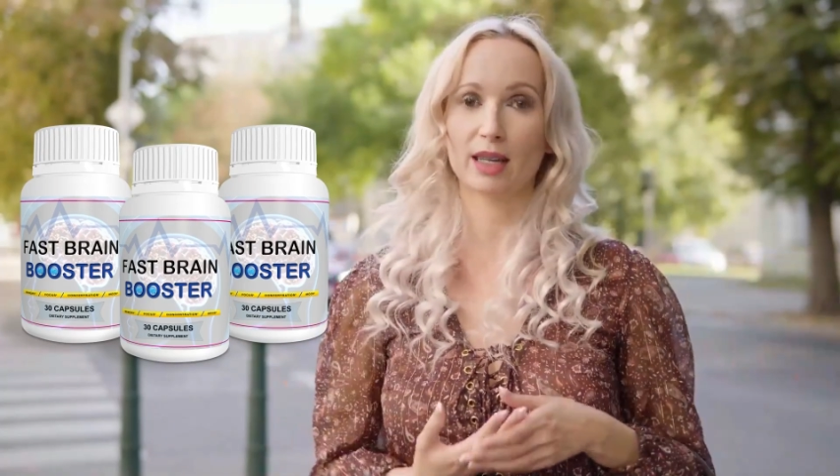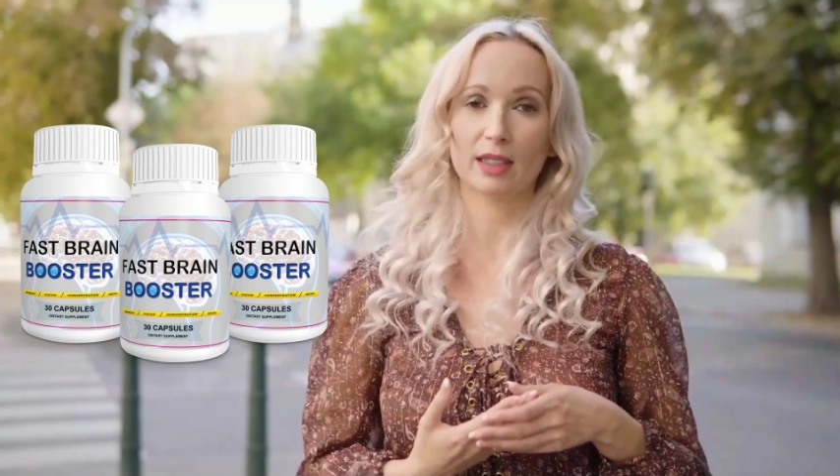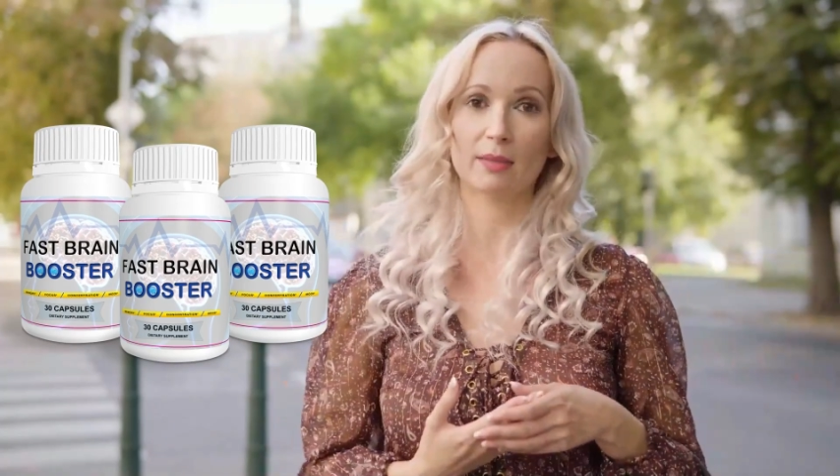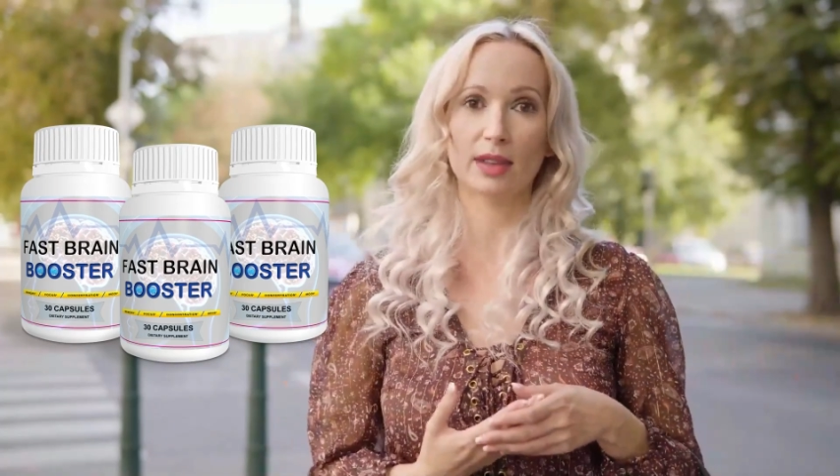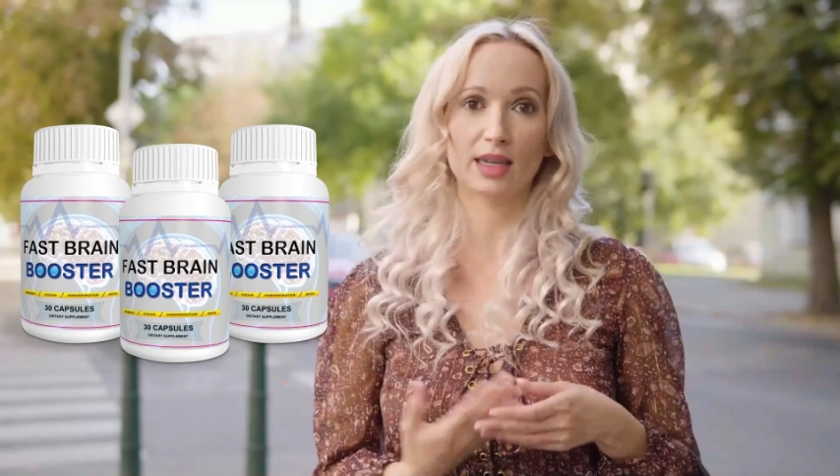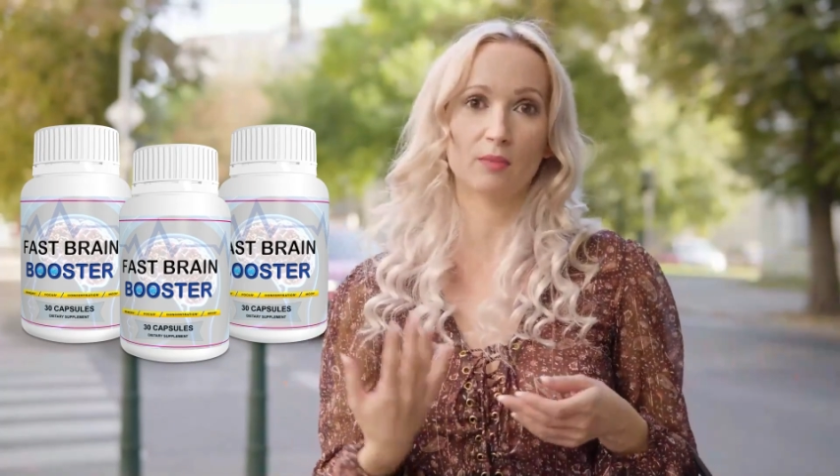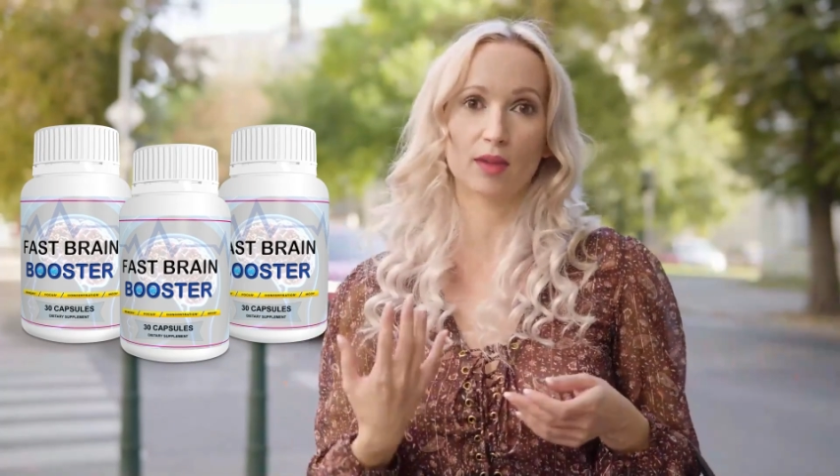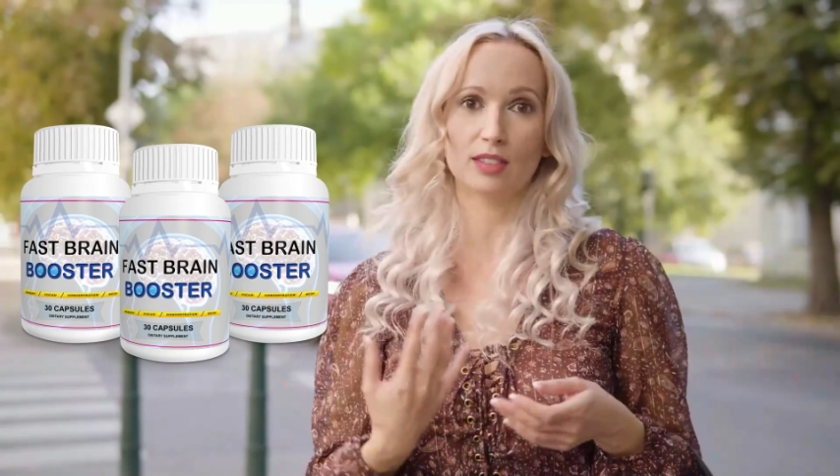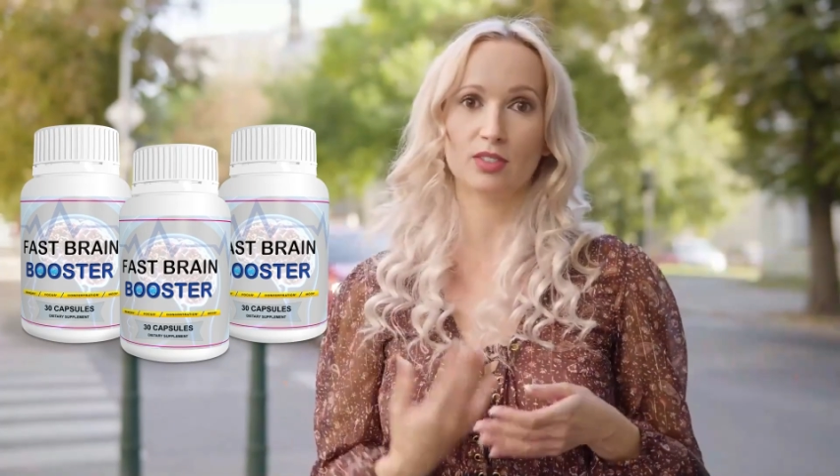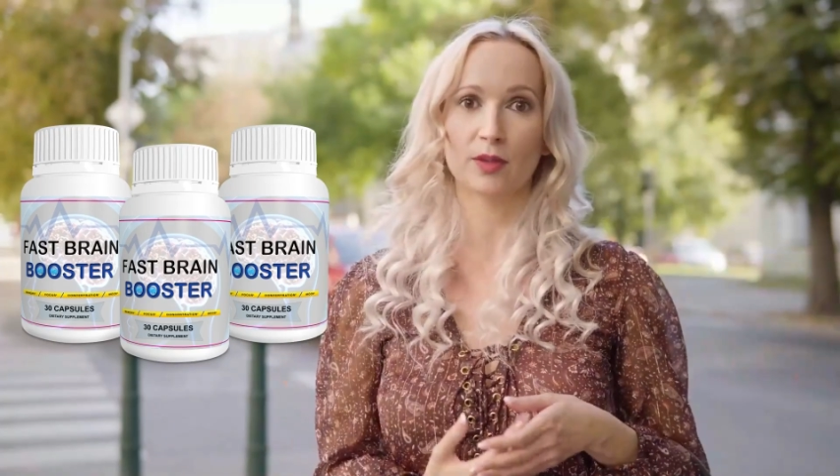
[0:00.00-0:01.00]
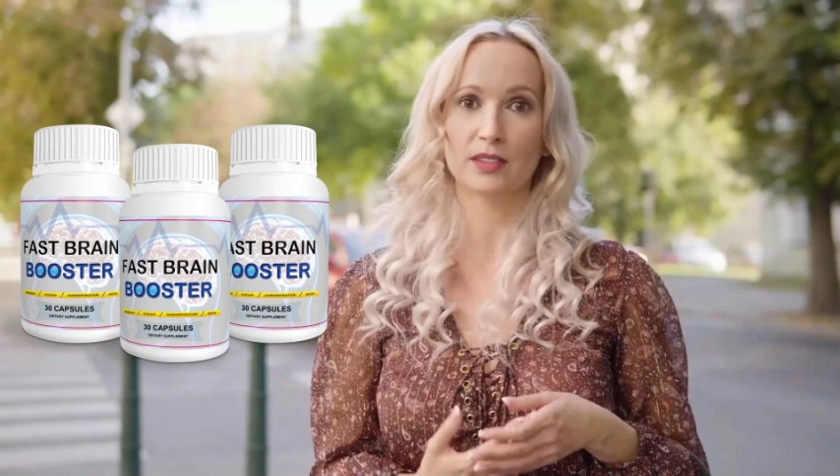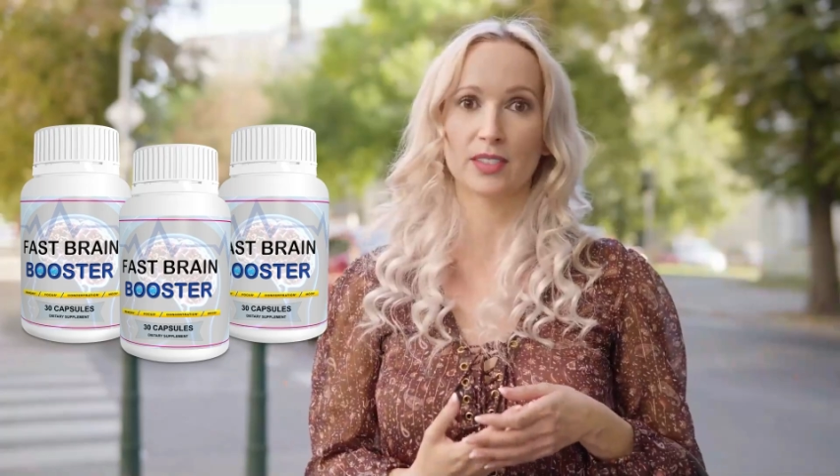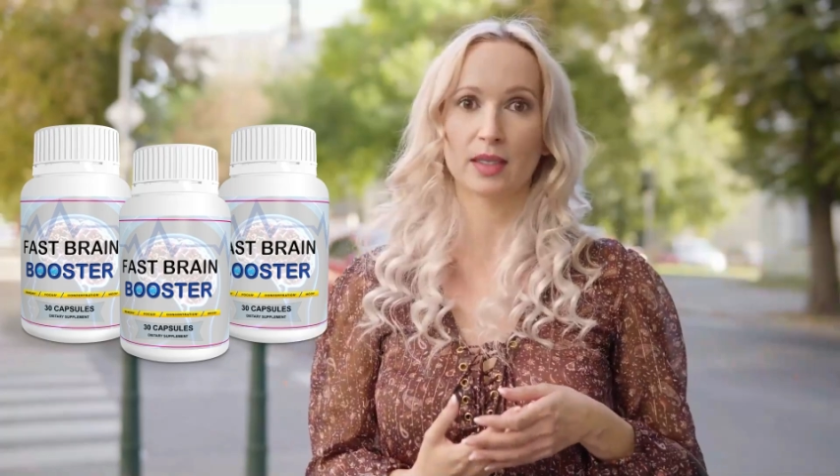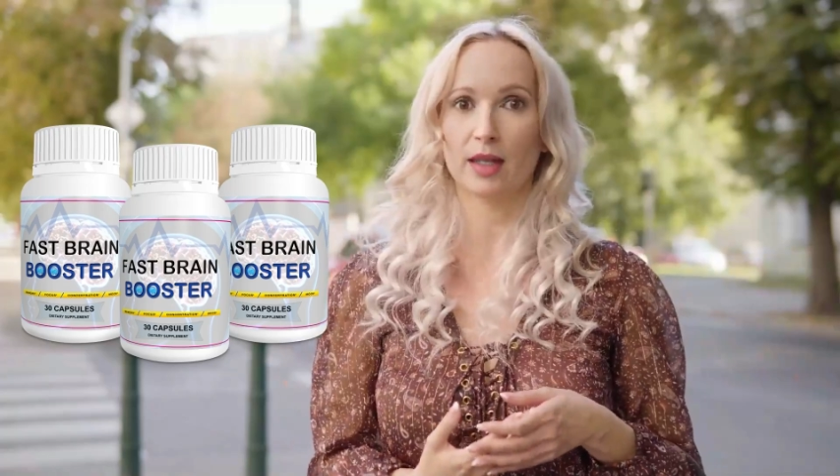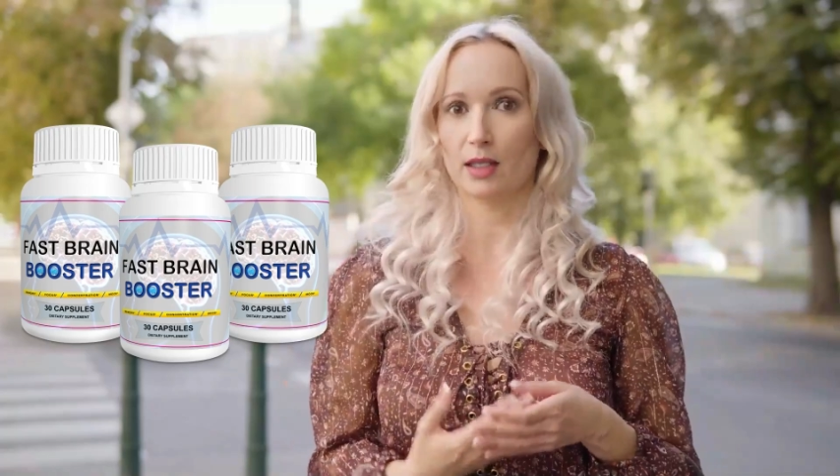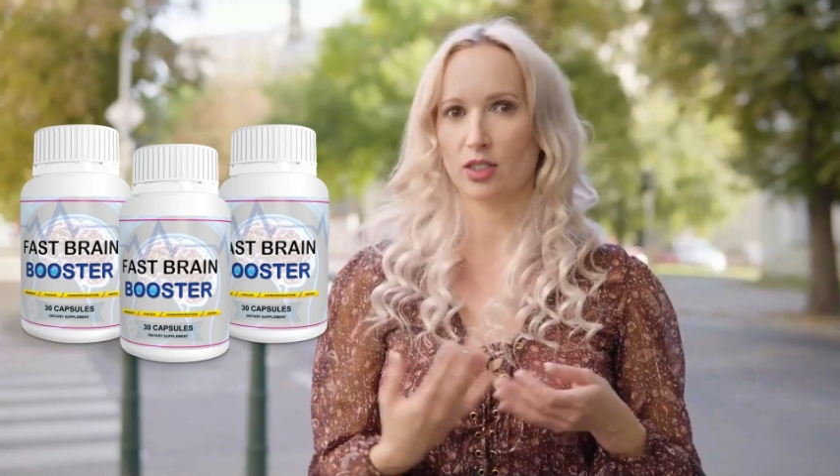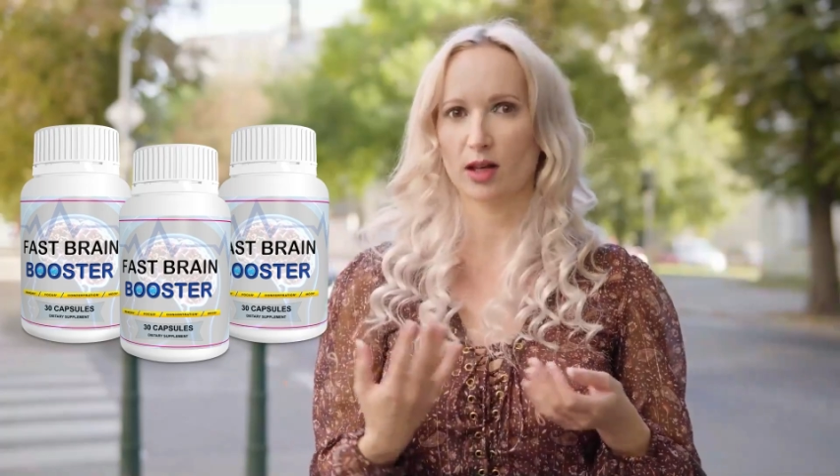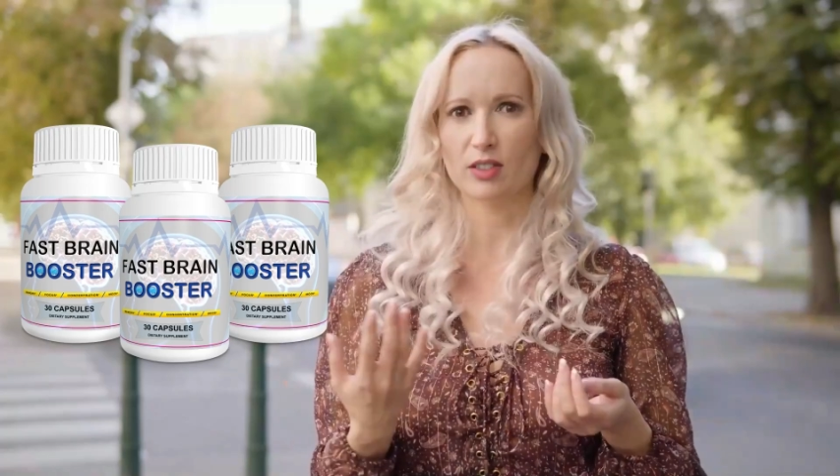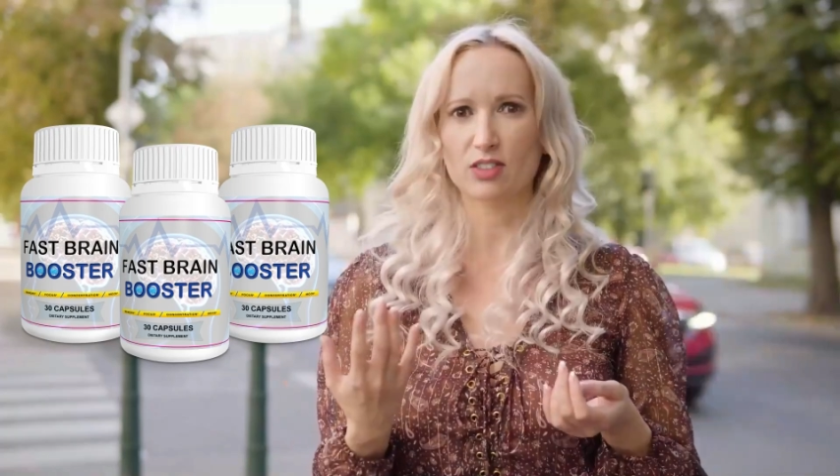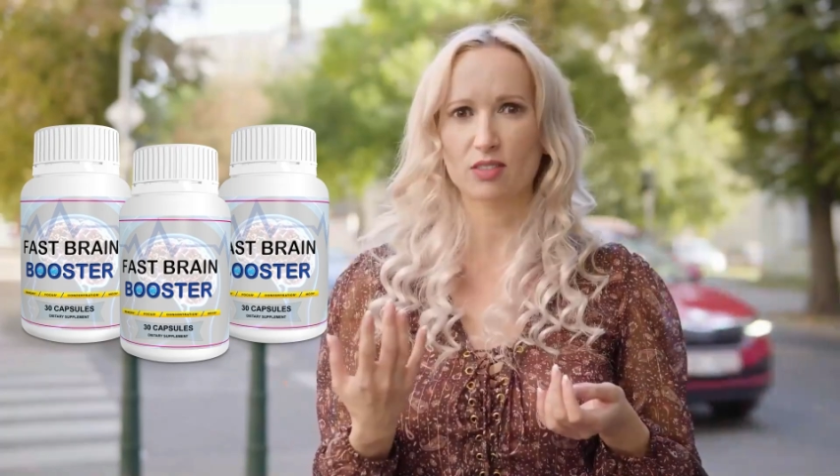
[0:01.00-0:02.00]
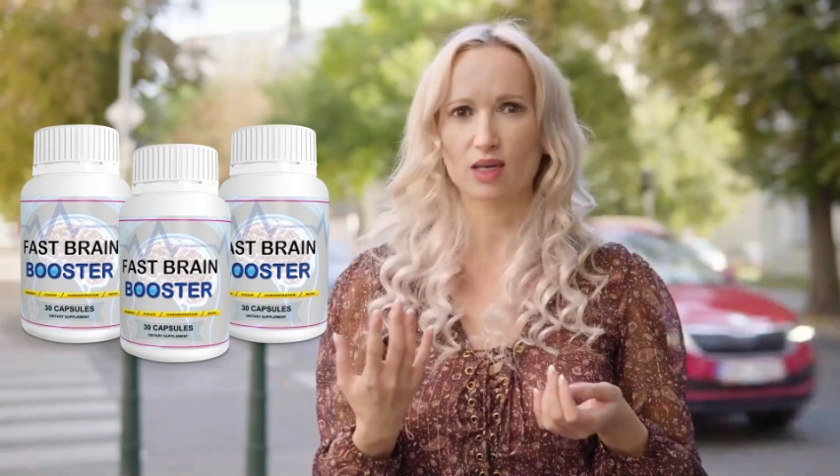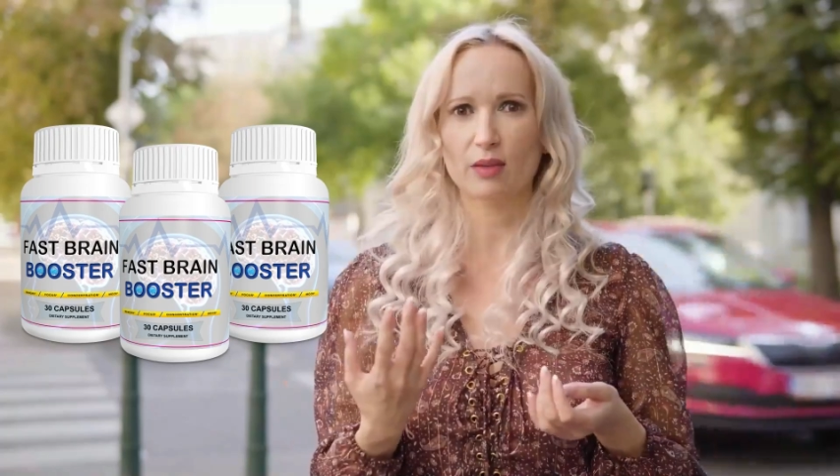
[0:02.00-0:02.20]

and I became less stressed and anxious,